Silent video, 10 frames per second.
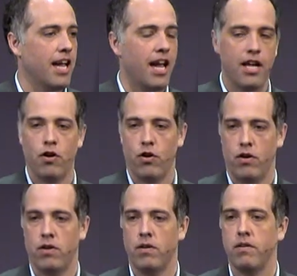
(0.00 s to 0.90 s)
had
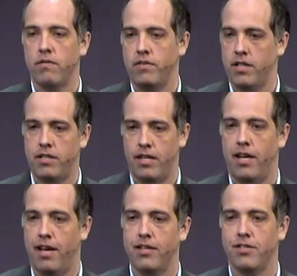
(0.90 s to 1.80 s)
heard of D T
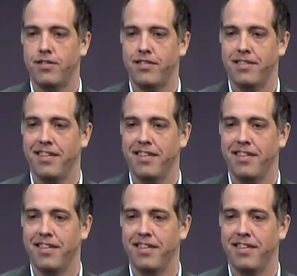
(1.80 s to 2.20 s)
S